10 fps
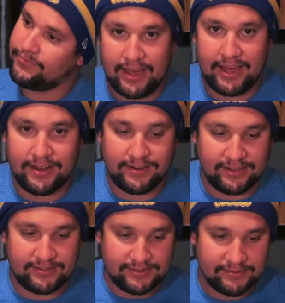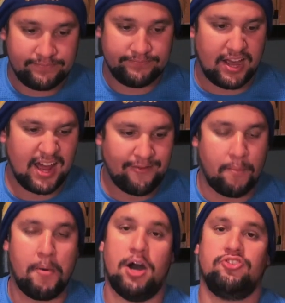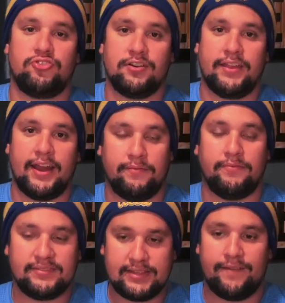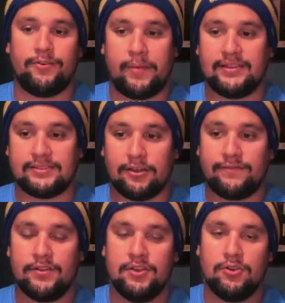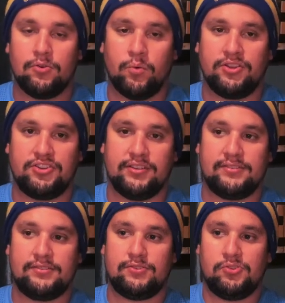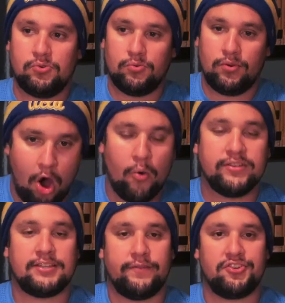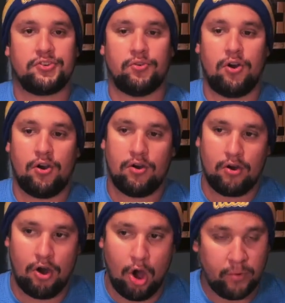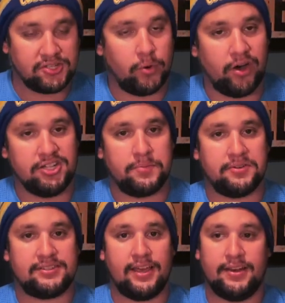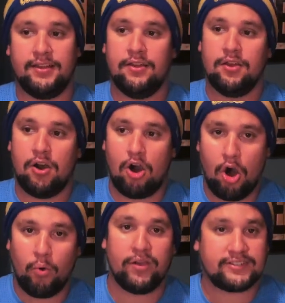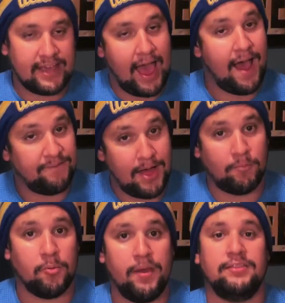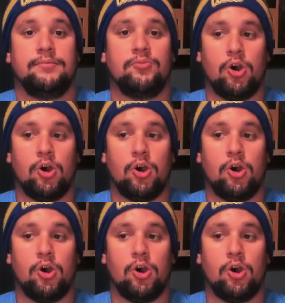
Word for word: And it's kind of a mantra that I've set for myself, which is to always give it your all, always go 100%, always have that momentum